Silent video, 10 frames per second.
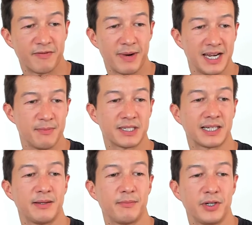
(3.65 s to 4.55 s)
My name is
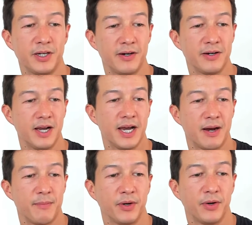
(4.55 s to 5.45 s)
Clemo Young, and
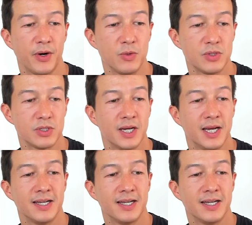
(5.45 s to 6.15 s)
I'm your host.